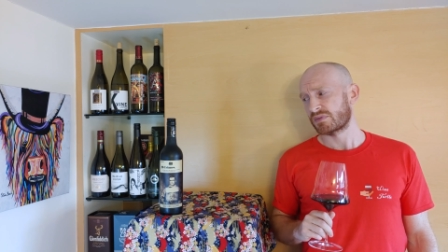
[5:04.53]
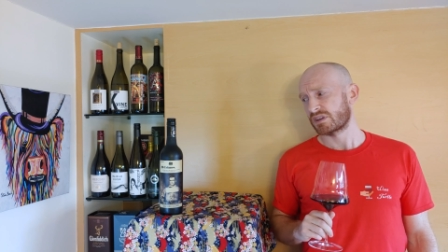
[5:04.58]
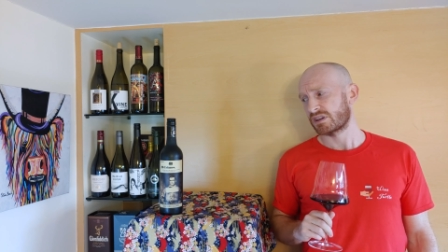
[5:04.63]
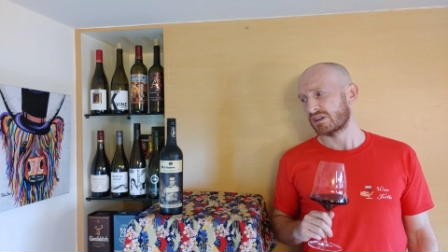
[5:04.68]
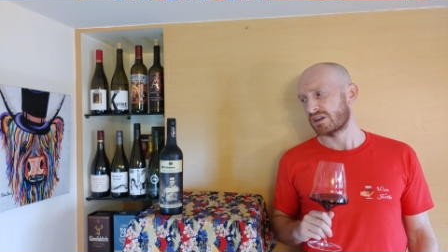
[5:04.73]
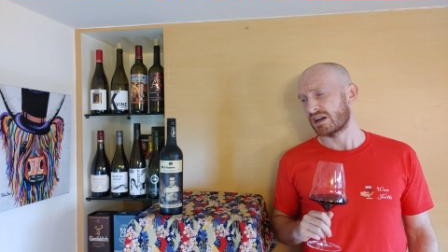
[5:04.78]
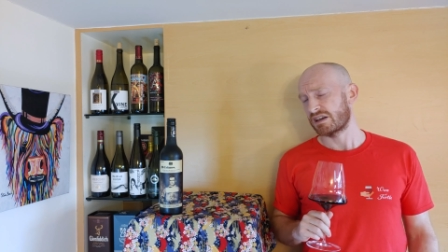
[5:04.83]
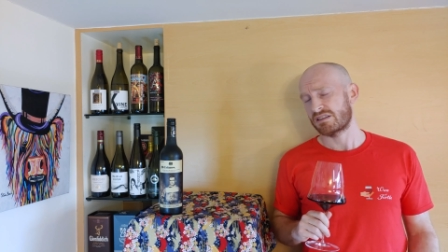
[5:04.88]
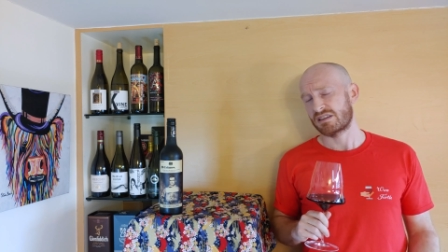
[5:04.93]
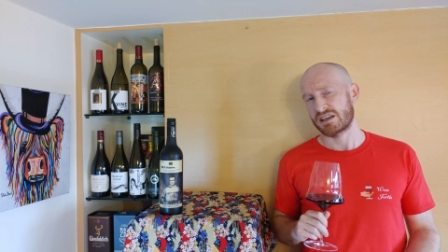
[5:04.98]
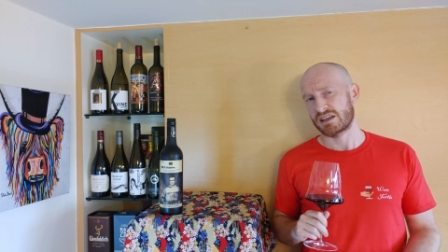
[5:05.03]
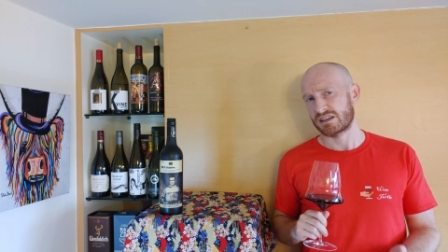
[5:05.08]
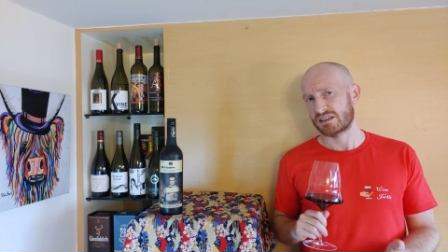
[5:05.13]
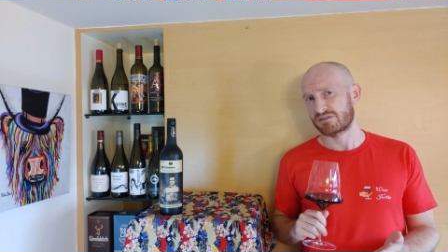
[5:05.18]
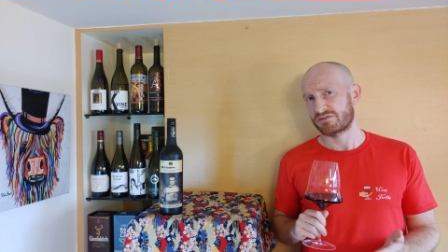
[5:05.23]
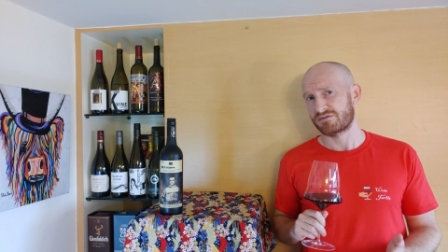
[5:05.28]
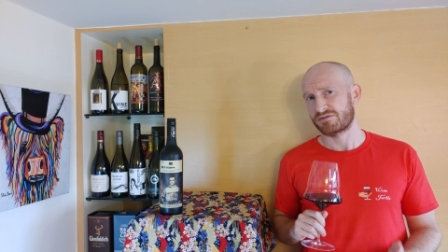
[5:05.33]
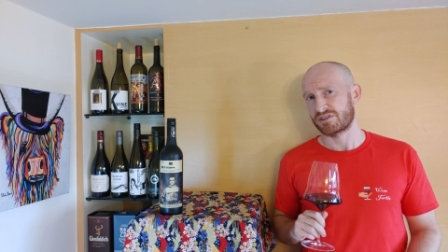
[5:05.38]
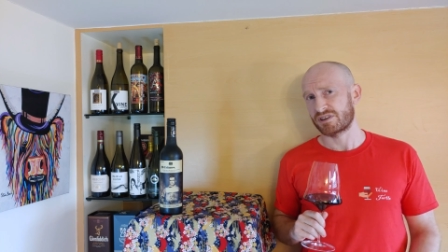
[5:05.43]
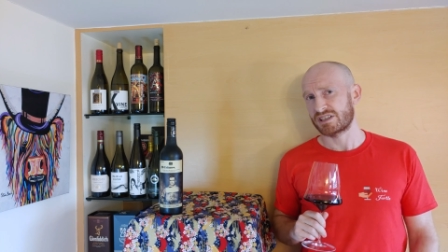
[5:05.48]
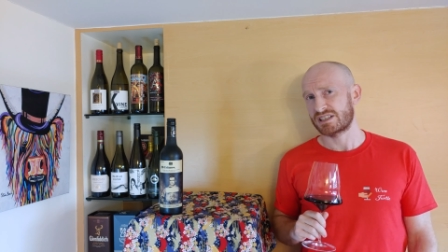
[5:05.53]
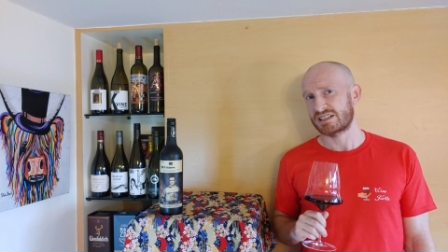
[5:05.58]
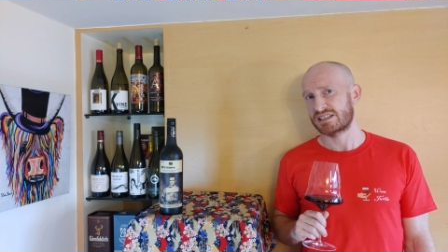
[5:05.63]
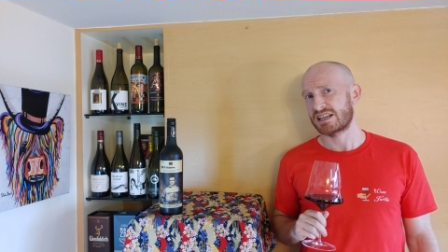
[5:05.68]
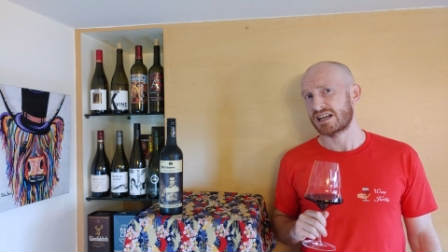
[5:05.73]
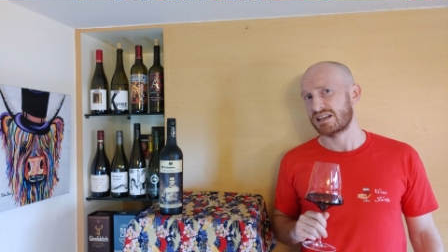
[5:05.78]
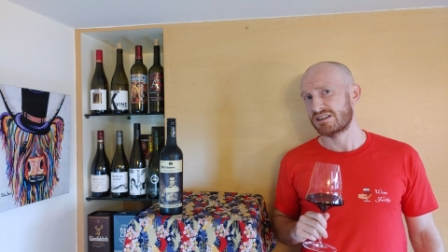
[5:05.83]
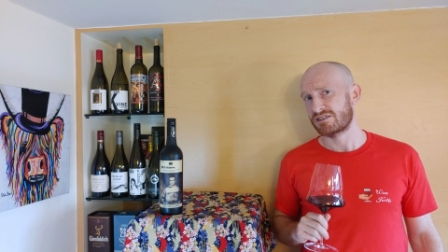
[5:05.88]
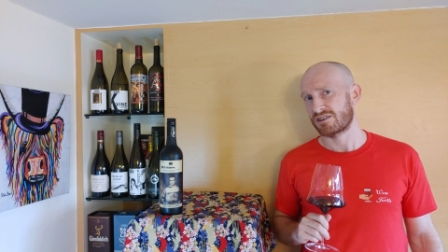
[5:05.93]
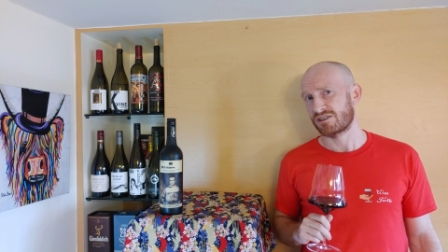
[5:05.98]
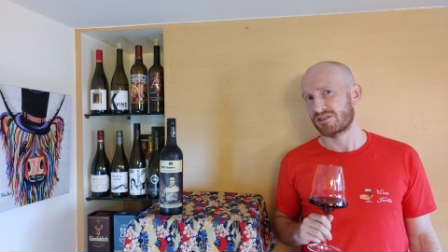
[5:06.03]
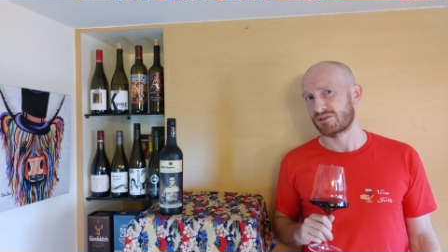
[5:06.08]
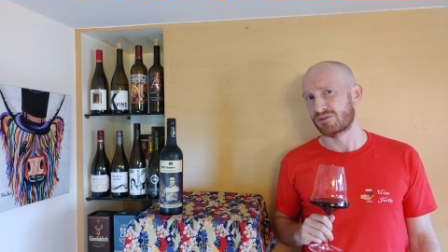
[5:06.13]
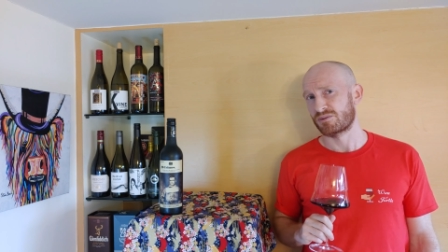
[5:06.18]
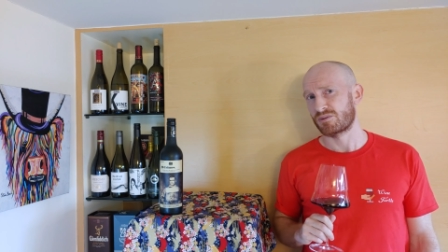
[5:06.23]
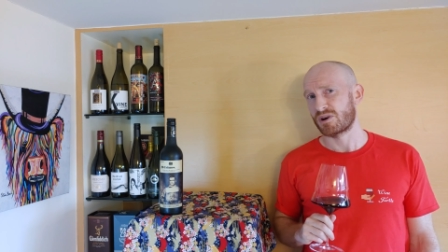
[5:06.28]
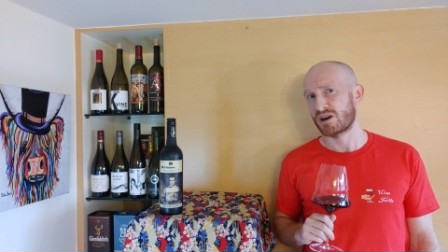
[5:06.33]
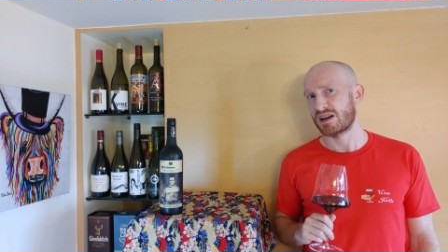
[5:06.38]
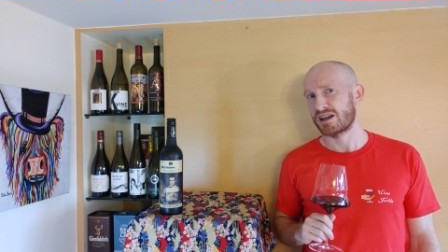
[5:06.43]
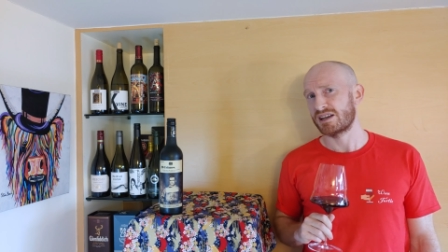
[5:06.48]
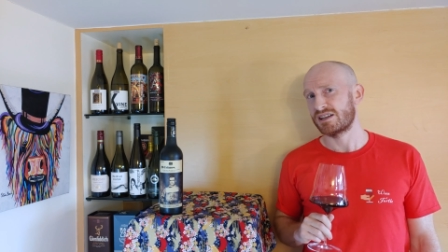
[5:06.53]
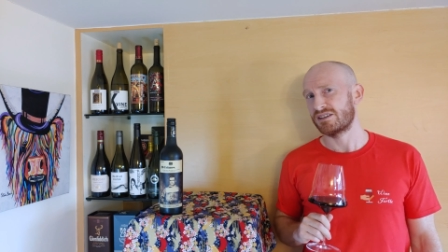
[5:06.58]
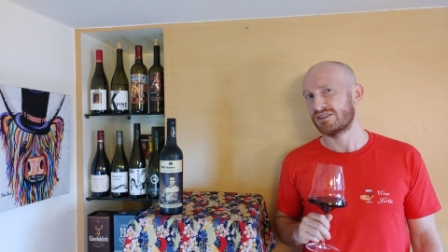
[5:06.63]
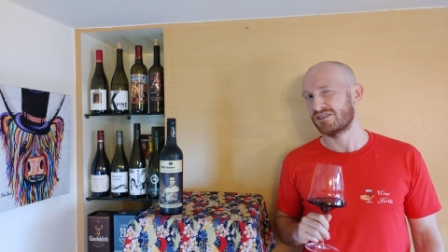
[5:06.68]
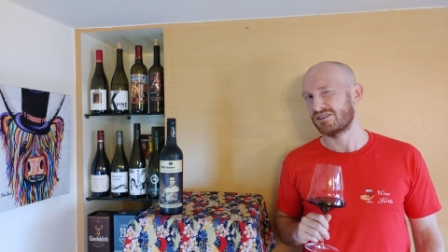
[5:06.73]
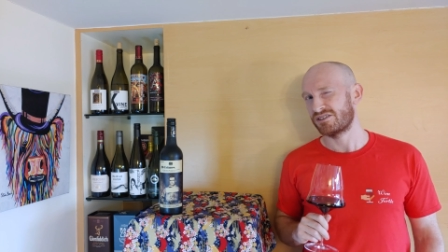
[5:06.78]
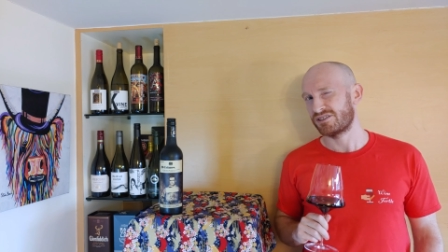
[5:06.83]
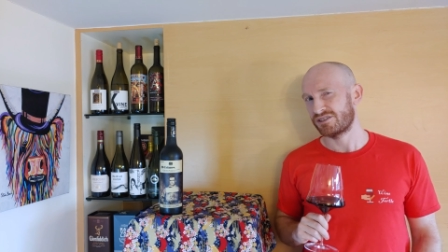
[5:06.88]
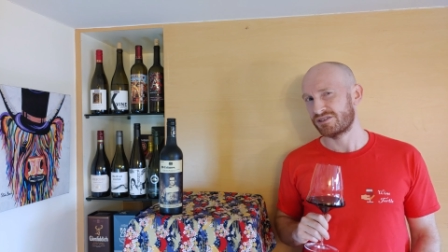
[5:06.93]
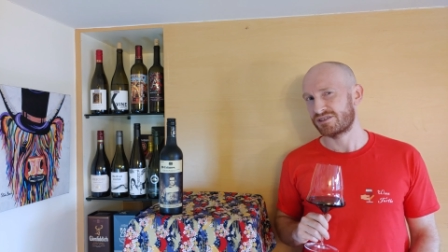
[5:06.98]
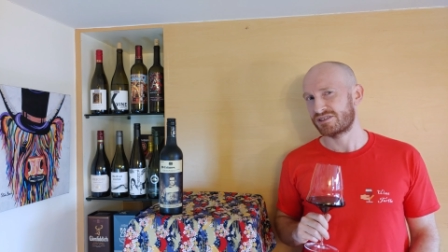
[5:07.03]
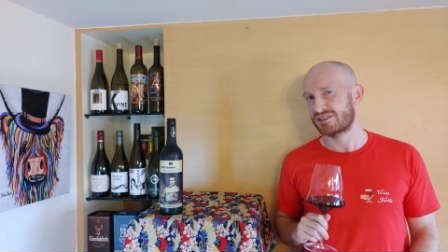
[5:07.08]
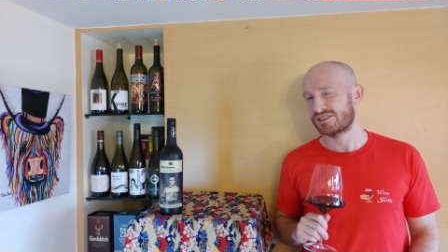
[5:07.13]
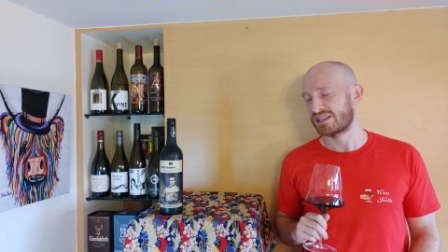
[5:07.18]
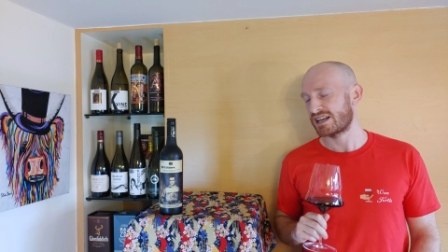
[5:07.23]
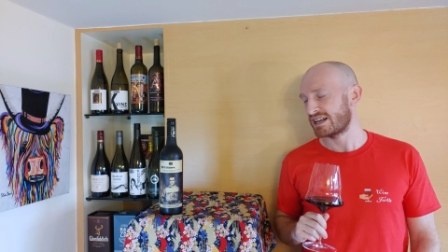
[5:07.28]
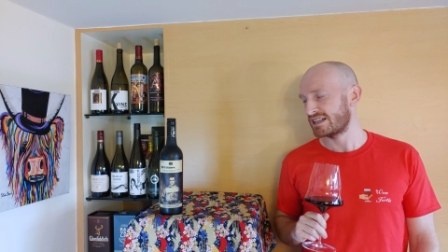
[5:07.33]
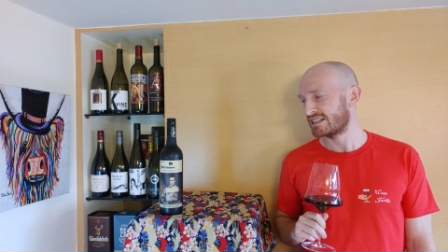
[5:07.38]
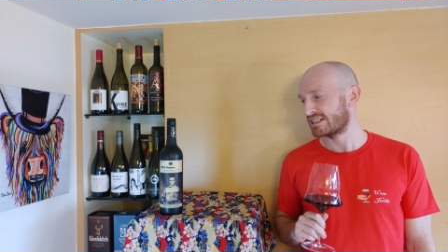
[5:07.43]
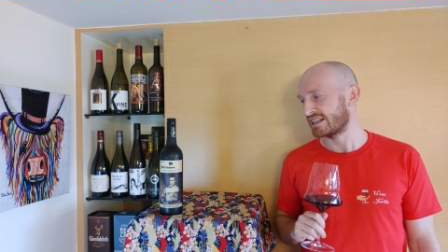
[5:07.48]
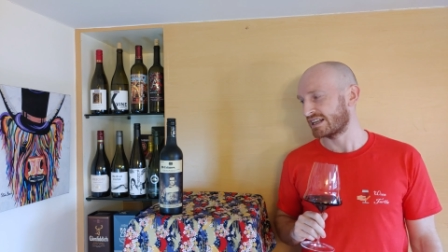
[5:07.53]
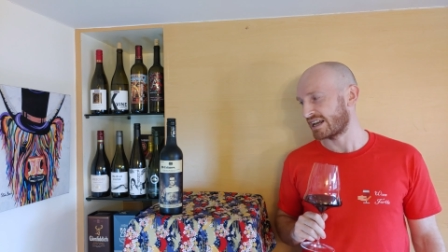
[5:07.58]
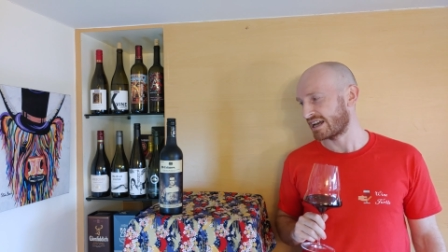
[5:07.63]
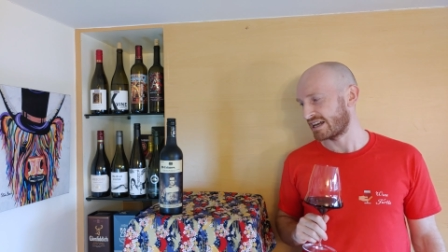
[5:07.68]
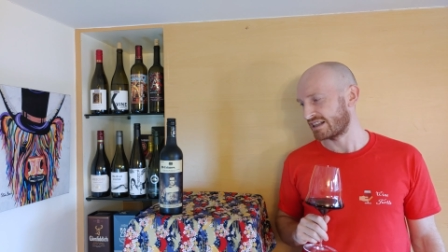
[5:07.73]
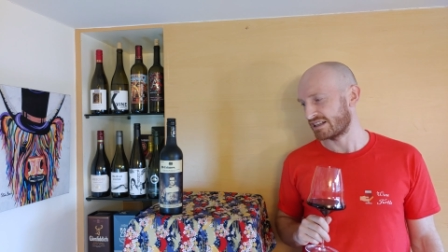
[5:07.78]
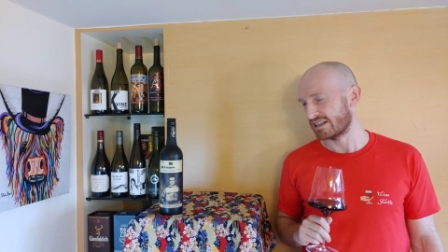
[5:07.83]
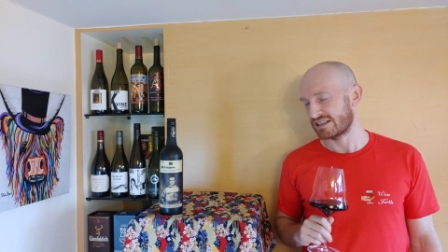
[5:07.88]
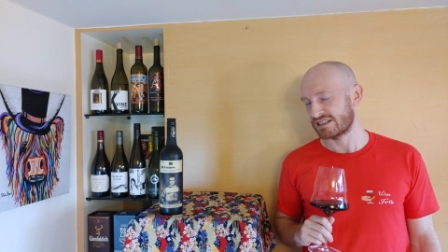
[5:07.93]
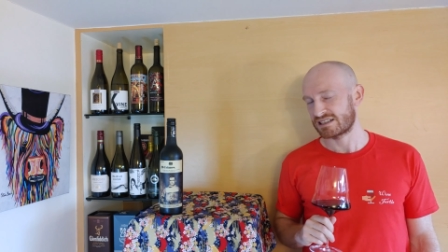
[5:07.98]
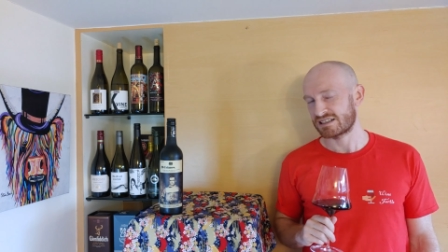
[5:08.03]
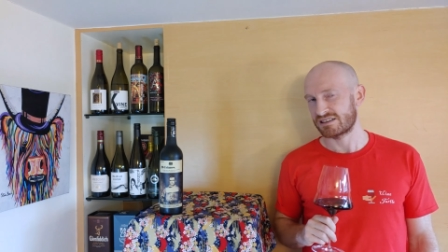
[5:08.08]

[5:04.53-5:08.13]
I think for a $10 wine, you tend to get this.